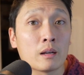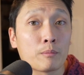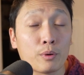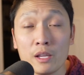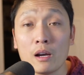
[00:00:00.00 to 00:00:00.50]

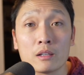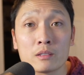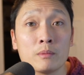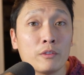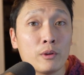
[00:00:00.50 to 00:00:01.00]
Pretty
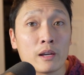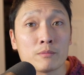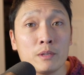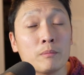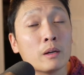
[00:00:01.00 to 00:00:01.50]
awesome if you
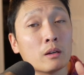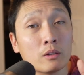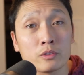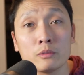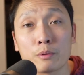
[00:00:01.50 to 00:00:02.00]
ask me, but
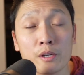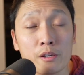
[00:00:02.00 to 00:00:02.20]
also pretty